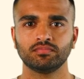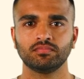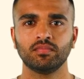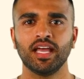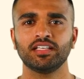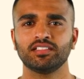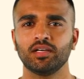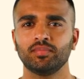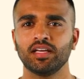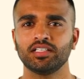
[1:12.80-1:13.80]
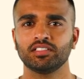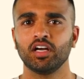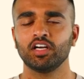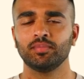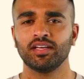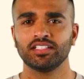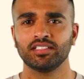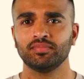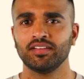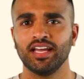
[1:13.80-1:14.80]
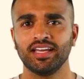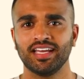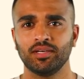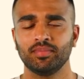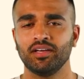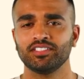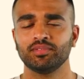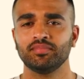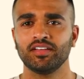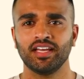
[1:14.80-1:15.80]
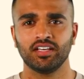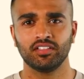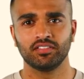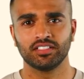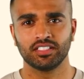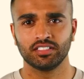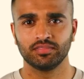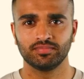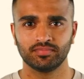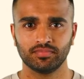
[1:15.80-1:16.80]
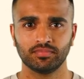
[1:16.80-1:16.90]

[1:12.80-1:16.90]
Next up, let's talk about the sympathetic and parasympathetic nervous systems.